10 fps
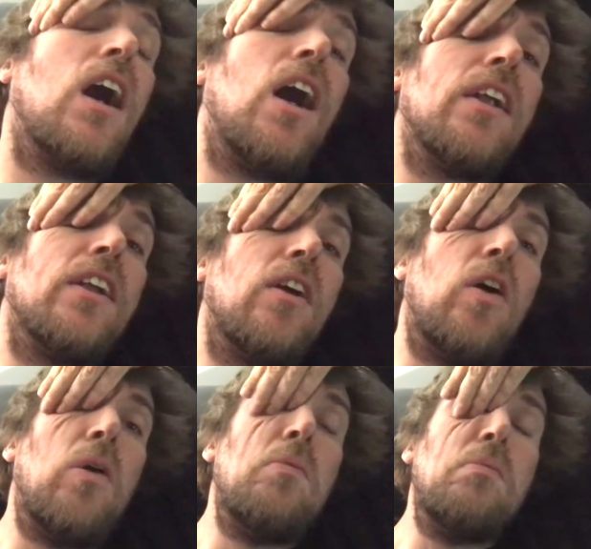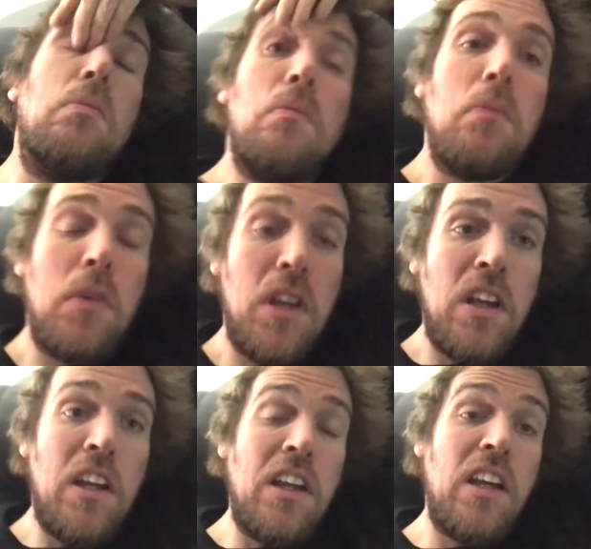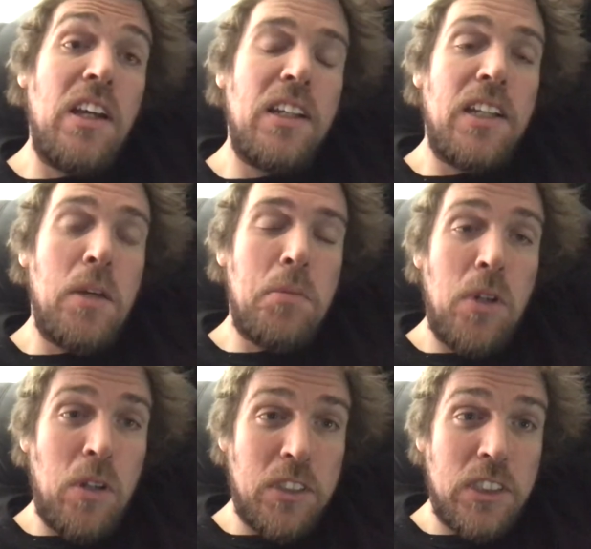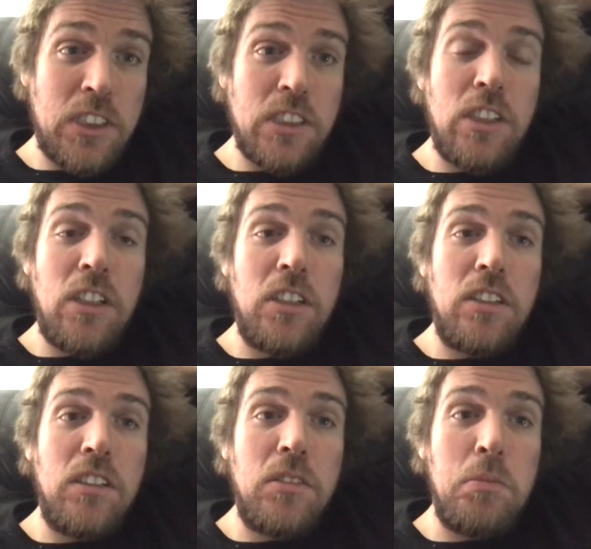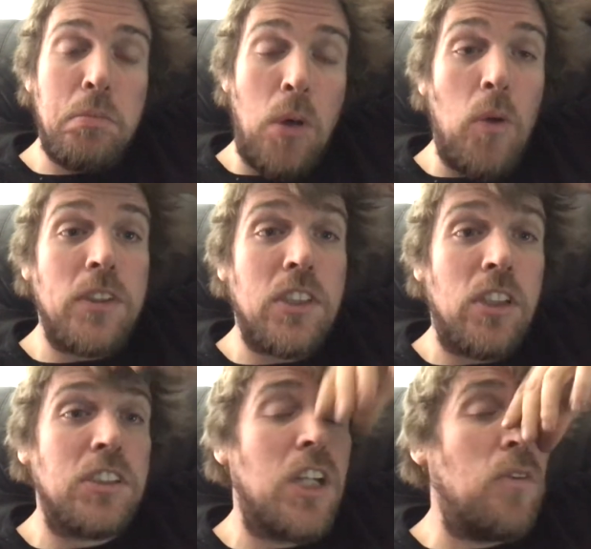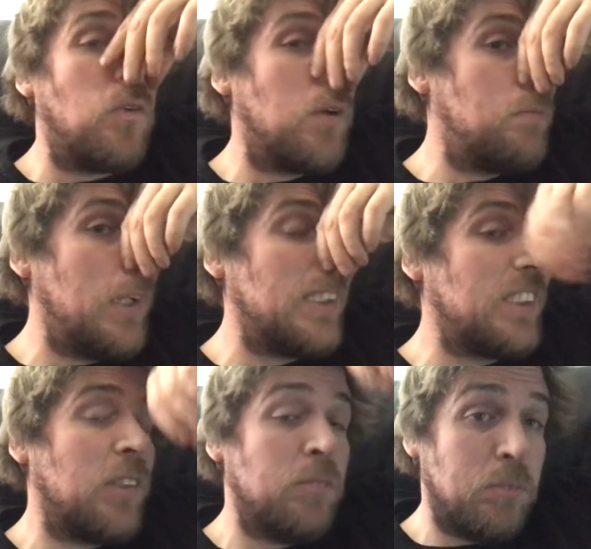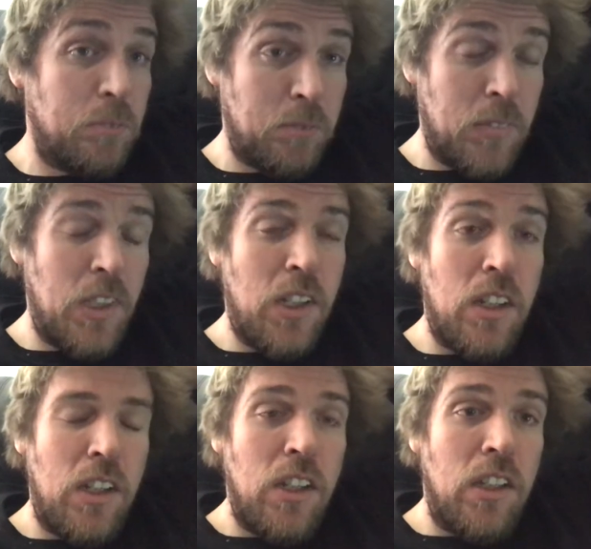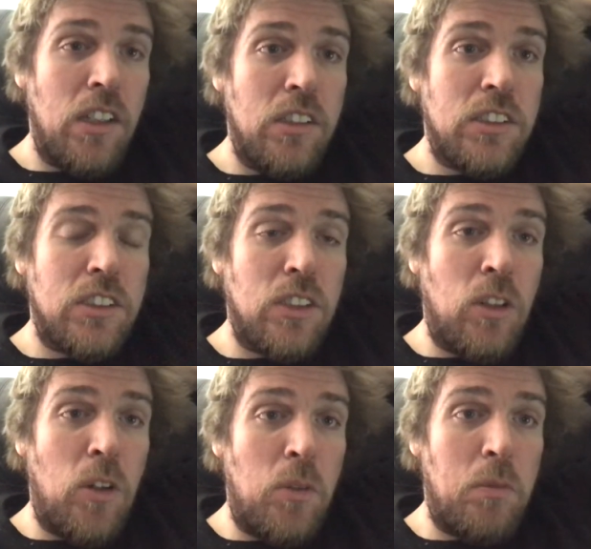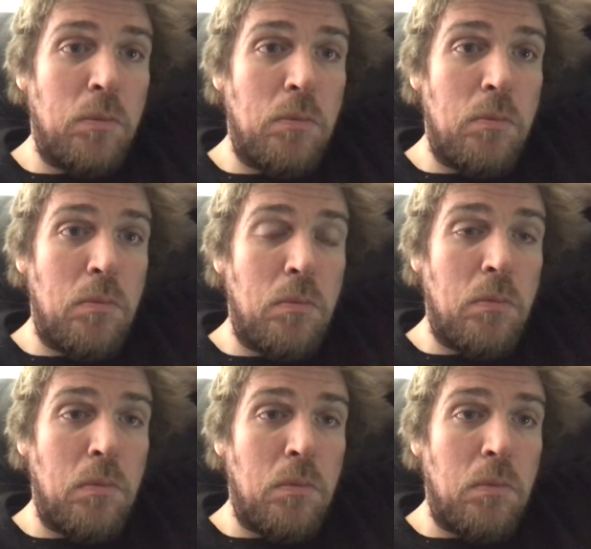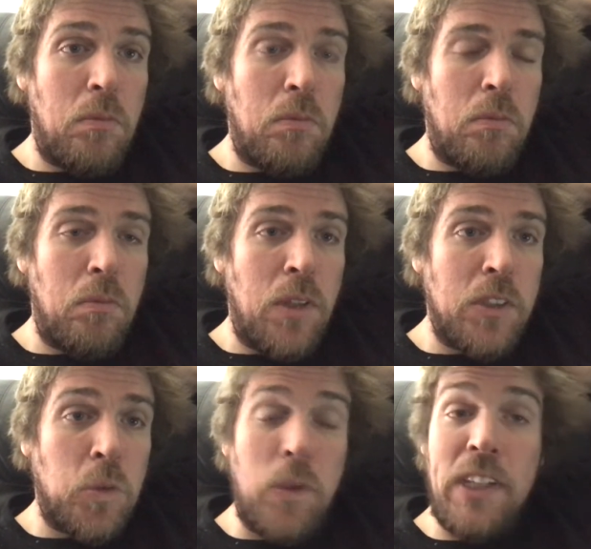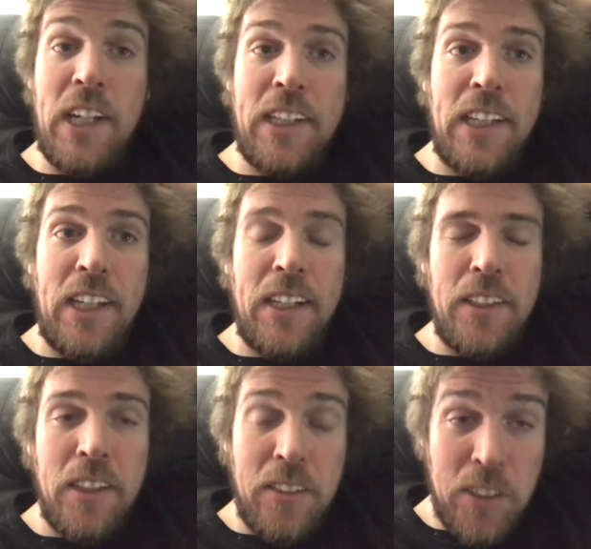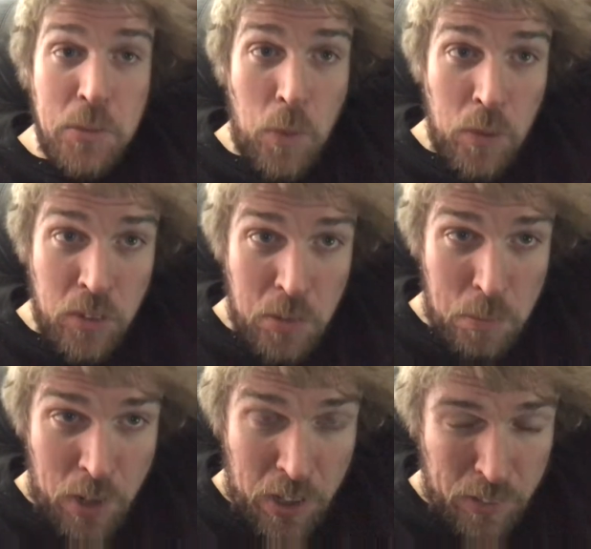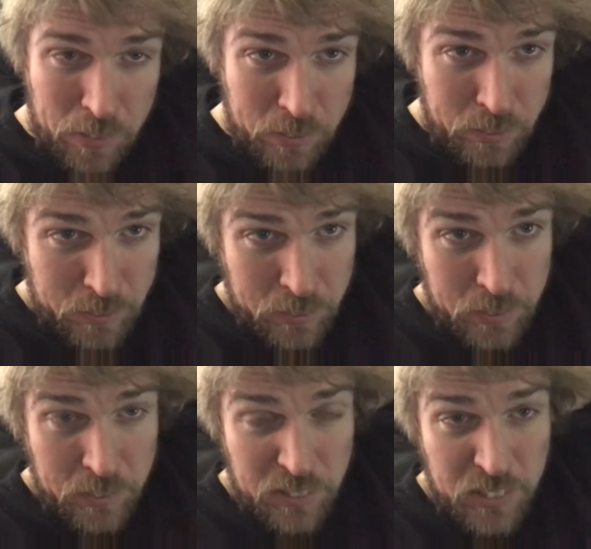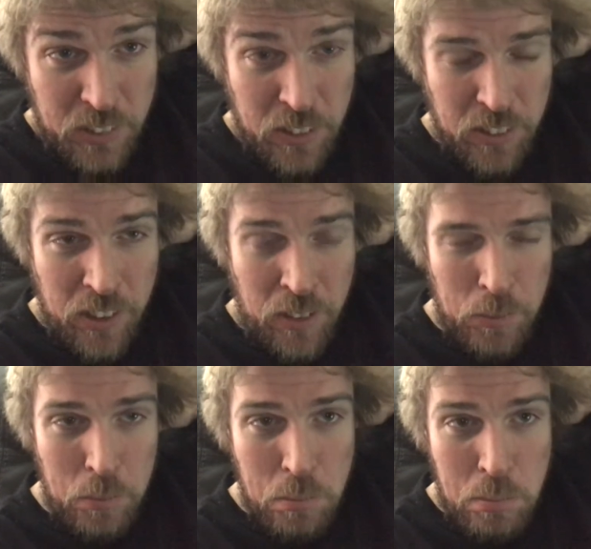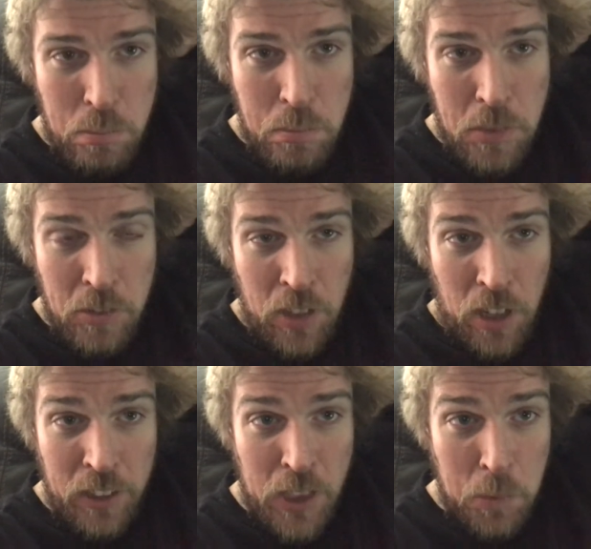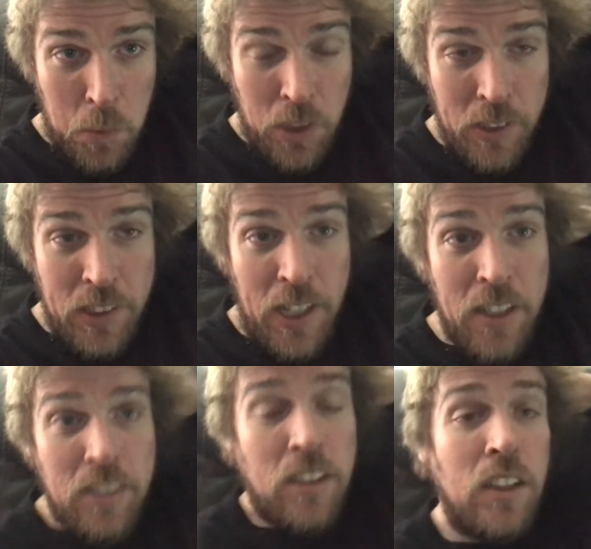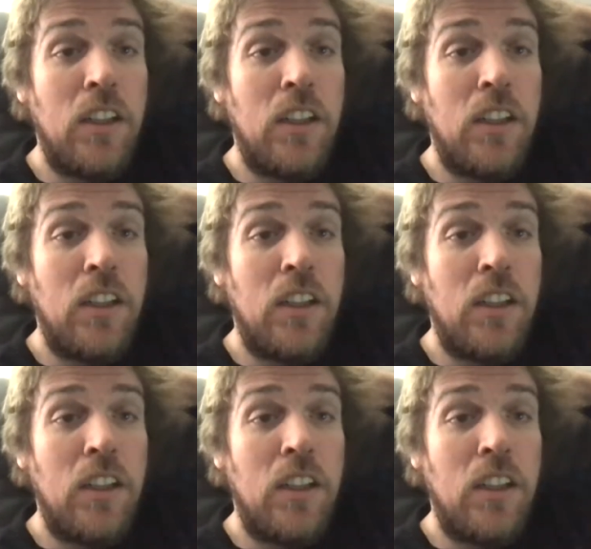Hauled it home. It broke a skirt, both skirts off one piston. So, that was 2018. I took the motor apart, took her out, threw it all in a Tupperware container.